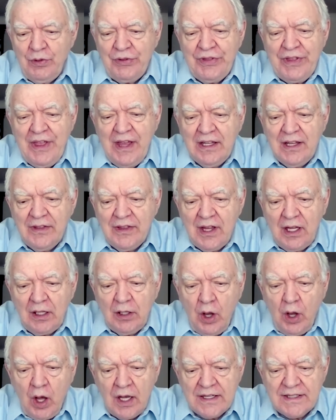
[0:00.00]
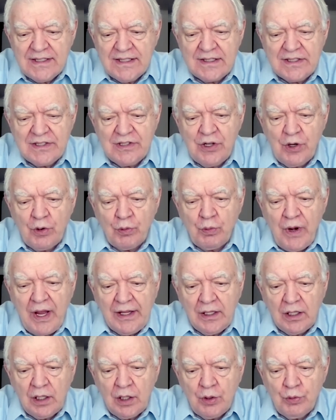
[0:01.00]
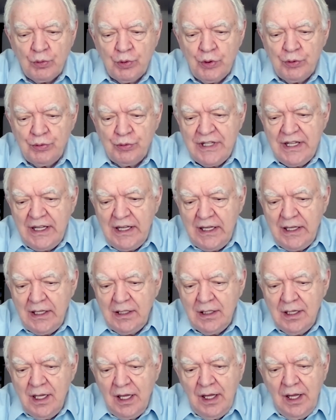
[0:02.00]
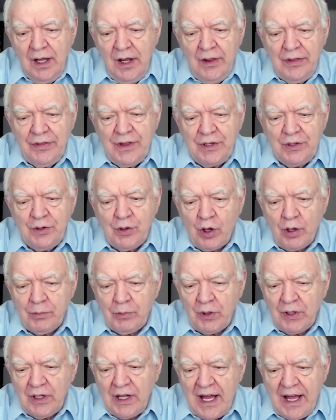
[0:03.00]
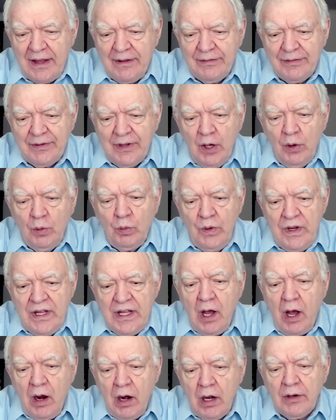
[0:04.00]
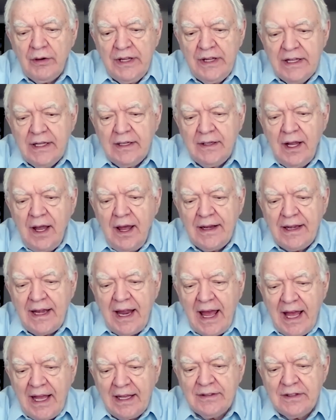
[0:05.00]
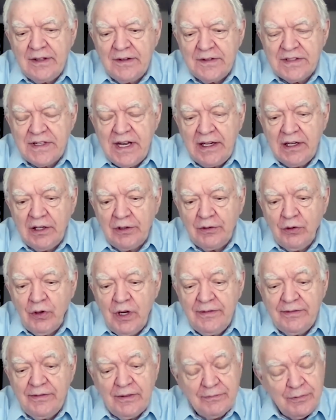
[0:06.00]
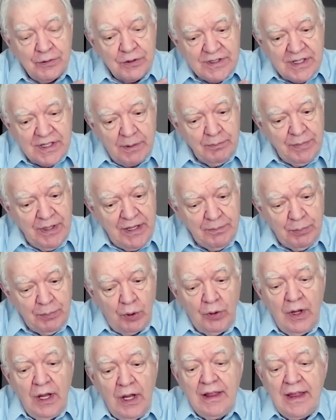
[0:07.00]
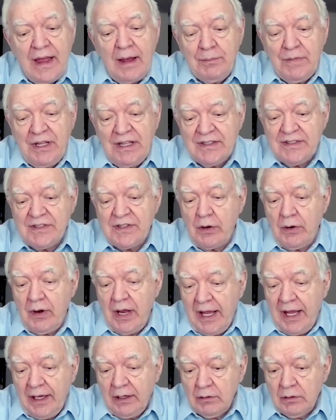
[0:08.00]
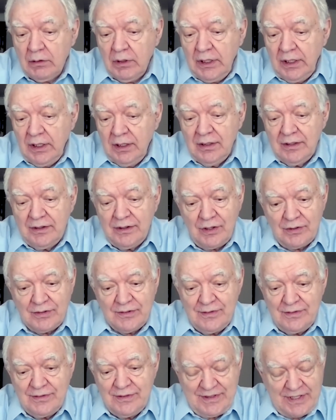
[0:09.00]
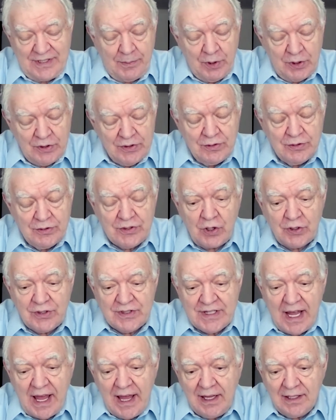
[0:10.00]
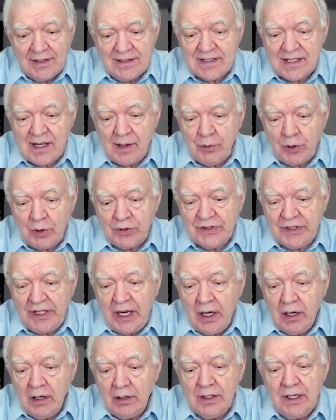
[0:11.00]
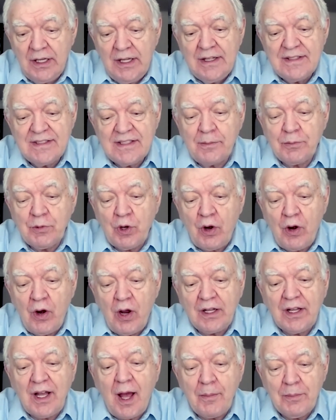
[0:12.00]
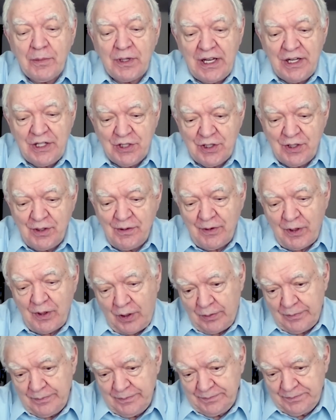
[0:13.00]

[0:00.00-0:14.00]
Think of the losses, your regular routine, the normal life. We are in an active state of grief. And for some people, that means they're angry. Some others are sad, some are scared, some are a combination of all.